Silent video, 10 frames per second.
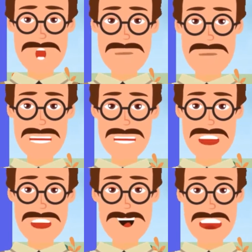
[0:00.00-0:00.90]
the place
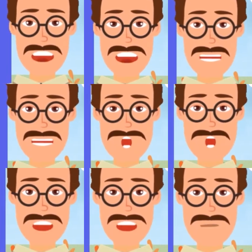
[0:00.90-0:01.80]
before it.
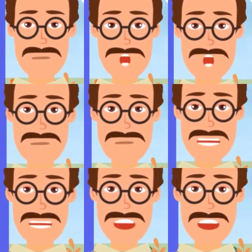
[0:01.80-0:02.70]
So, in the number